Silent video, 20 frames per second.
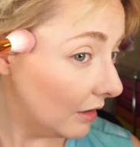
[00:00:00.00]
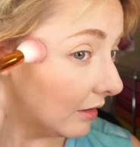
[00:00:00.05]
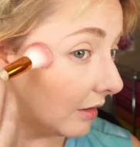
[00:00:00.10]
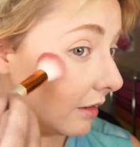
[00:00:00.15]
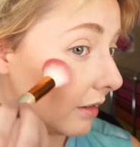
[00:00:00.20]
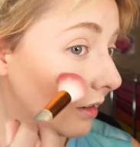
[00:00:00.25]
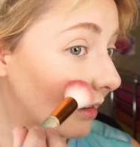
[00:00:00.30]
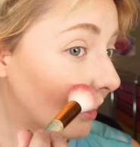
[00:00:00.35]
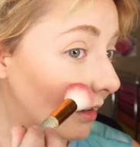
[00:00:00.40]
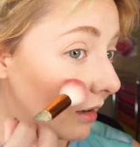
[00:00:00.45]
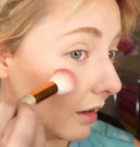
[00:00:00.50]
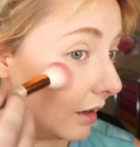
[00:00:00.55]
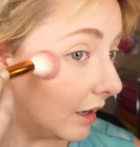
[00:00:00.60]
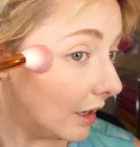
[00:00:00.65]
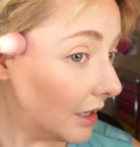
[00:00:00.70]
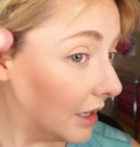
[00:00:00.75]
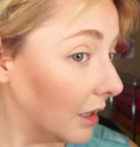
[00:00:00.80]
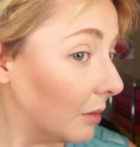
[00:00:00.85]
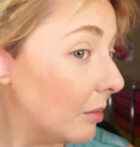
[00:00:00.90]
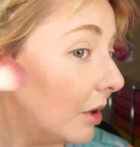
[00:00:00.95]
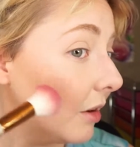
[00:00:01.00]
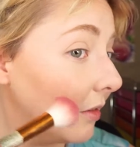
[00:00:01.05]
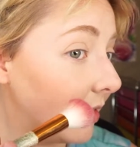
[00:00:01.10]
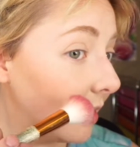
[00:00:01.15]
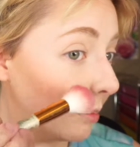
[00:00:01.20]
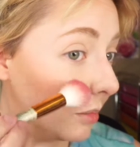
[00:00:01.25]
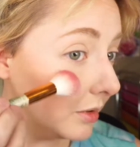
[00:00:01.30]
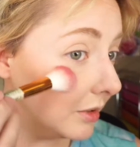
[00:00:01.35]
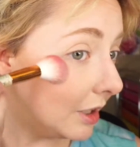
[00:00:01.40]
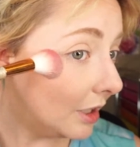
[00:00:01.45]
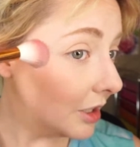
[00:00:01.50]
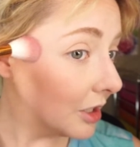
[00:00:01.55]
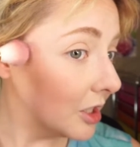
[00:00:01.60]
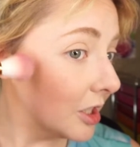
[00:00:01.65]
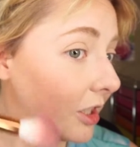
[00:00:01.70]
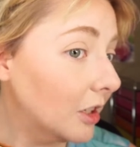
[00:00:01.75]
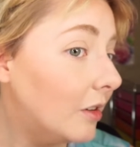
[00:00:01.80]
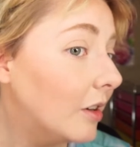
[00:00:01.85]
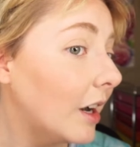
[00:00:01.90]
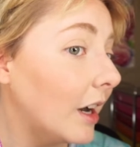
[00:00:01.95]
right above the blush. You
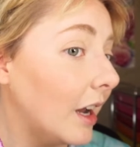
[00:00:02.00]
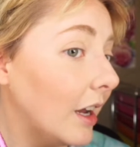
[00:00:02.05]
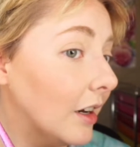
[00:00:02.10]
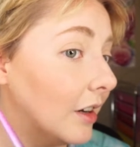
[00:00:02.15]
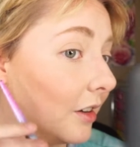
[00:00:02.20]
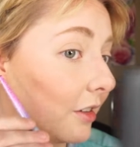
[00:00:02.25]
know, I kind of